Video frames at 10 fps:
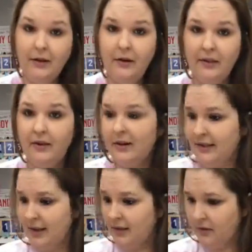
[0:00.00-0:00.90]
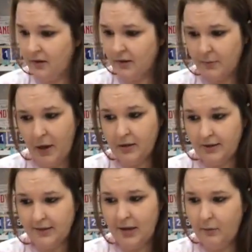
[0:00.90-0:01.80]
to go out there and dig through those
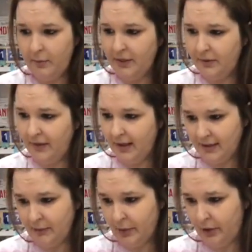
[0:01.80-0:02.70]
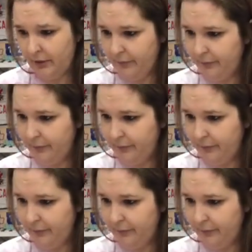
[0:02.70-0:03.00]
boxes. I will be doing that tomorrow.